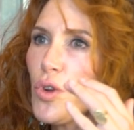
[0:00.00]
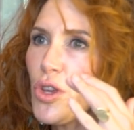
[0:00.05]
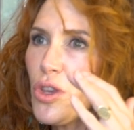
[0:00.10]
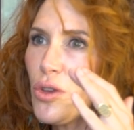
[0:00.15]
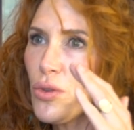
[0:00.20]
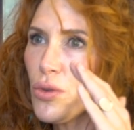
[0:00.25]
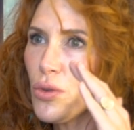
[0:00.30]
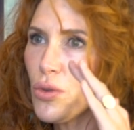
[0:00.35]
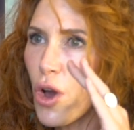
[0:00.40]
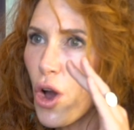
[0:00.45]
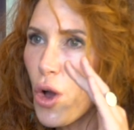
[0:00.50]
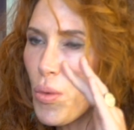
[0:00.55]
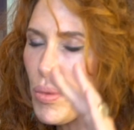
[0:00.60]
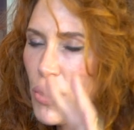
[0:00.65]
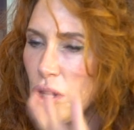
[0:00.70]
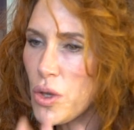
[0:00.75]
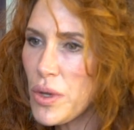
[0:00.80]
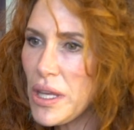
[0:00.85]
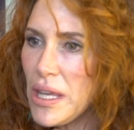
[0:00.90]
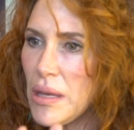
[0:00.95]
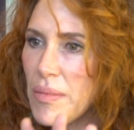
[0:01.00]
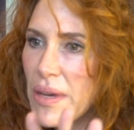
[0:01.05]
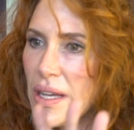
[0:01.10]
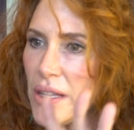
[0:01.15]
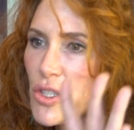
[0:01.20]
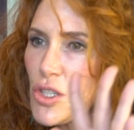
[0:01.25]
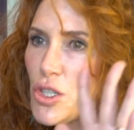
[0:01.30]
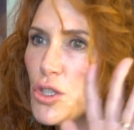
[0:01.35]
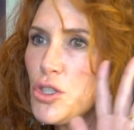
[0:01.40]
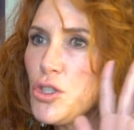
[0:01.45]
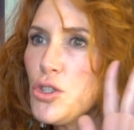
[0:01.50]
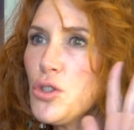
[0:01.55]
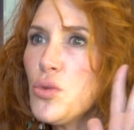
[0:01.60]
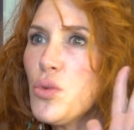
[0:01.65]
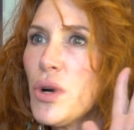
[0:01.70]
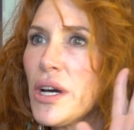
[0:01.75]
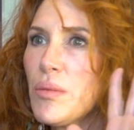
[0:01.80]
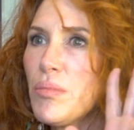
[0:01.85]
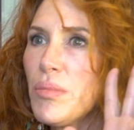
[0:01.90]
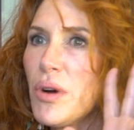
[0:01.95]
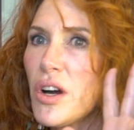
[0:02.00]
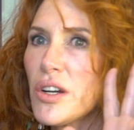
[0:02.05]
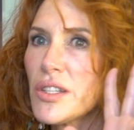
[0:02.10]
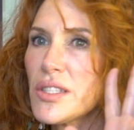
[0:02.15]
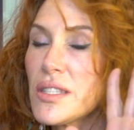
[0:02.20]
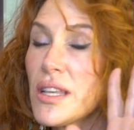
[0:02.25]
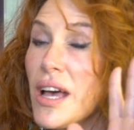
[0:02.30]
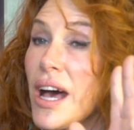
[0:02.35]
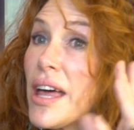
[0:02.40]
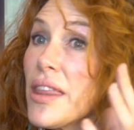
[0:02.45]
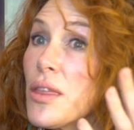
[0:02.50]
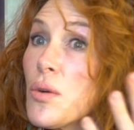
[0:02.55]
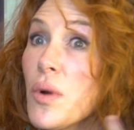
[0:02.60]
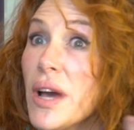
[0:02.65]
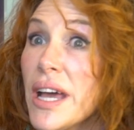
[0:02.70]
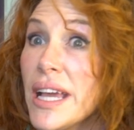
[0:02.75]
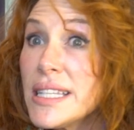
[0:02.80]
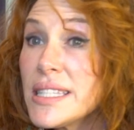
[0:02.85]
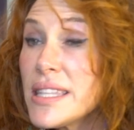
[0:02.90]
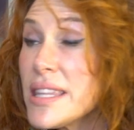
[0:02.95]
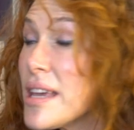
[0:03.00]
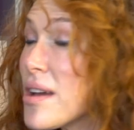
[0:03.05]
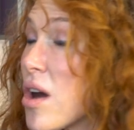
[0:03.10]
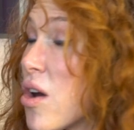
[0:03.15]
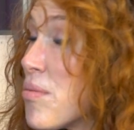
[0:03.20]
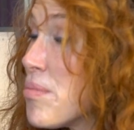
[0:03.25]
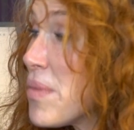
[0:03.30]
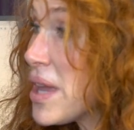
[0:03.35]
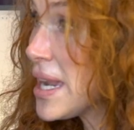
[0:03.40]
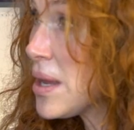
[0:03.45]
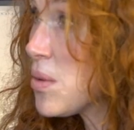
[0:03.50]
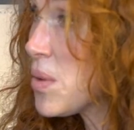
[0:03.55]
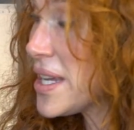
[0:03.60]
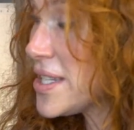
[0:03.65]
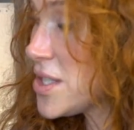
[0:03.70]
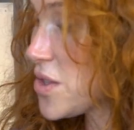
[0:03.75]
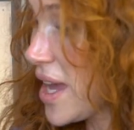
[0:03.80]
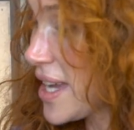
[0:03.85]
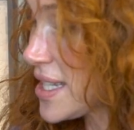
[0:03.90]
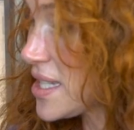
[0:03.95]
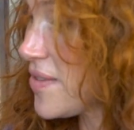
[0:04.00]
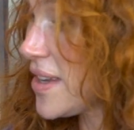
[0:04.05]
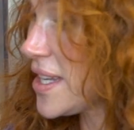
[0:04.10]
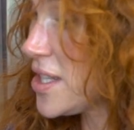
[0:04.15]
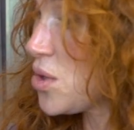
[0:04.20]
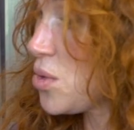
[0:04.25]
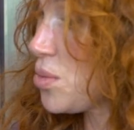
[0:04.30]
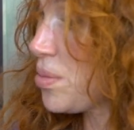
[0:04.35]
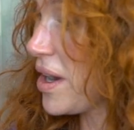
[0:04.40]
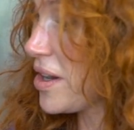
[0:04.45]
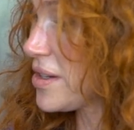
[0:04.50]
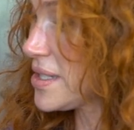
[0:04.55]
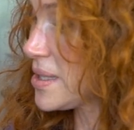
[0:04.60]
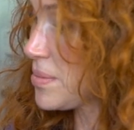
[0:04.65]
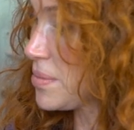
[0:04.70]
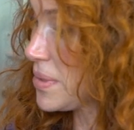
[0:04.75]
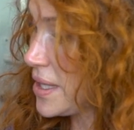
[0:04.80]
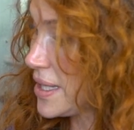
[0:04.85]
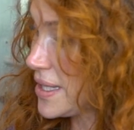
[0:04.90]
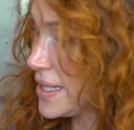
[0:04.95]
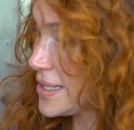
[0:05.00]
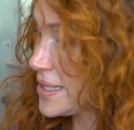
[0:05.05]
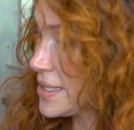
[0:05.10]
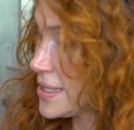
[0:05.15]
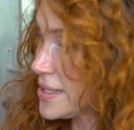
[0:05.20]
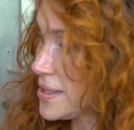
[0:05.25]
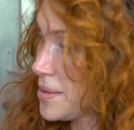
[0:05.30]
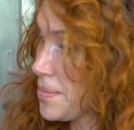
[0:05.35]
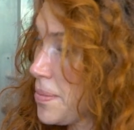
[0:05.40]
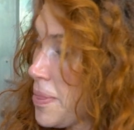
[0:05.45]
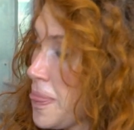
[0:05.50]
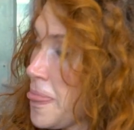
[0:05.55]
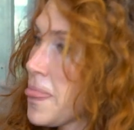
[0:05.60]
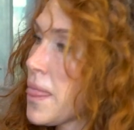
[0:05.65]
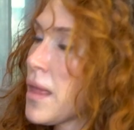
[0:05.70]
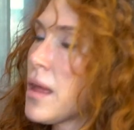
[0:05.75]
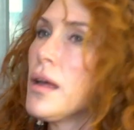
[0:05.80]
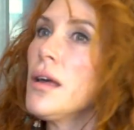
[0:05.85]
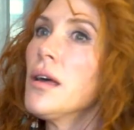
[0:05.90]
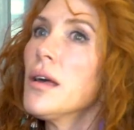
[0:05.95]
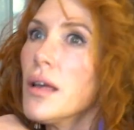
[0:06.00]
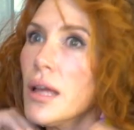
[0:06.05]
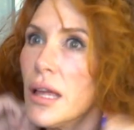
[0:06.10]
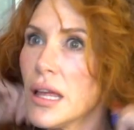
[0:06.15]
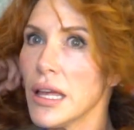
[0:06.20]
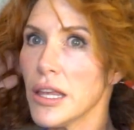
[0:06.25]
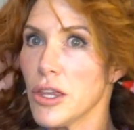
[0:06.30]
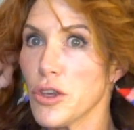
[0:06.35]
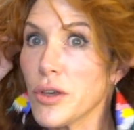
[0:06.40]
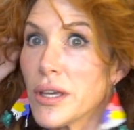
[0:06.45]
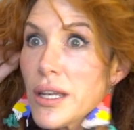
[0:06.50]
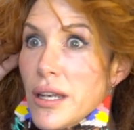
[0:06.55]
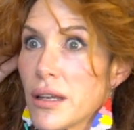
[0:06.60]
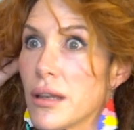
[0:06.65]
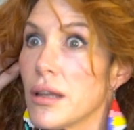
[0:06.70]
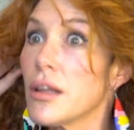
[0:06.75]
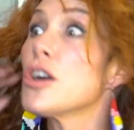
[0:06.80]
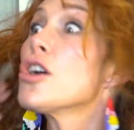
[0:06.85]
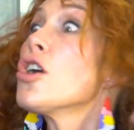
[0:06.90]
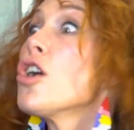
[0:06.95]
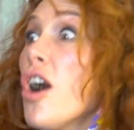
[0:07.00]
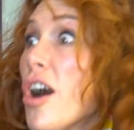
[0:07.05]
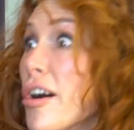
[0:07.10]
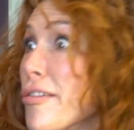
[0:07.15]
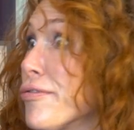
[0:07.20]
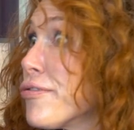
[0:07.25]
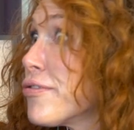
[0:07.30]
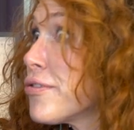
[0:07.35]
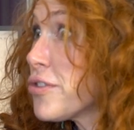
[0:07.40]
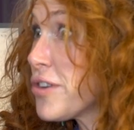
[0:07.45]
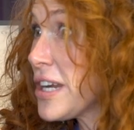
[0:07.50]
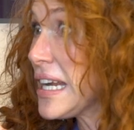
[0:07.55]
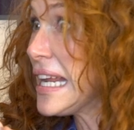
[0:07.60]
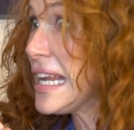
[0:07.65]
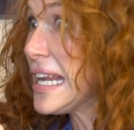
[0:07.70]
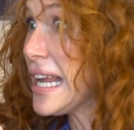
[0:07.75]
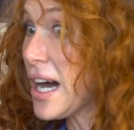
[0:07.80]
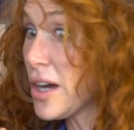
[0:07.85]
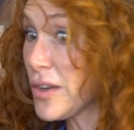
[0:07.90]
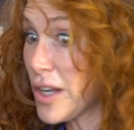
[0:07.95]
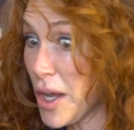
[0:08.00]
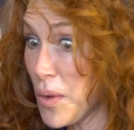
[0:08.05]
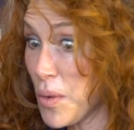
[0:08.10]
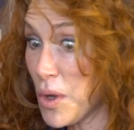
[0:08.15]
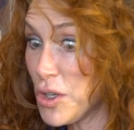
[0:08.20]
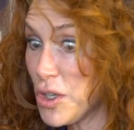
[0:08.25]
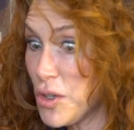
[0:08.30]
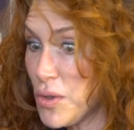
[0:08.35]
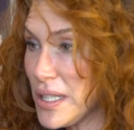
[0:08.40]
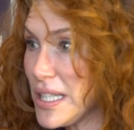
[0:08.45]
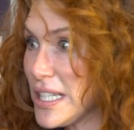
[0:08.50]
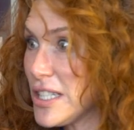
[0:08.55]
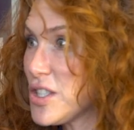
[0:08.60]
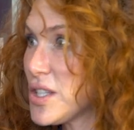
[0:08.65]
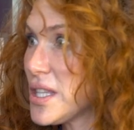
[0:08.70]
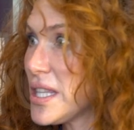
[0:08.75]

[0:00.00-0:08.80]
you open your emails, you do 1 box. Otherwise, there are many ways to activate your parasympathetic system. You can cough really loud. I won't do it into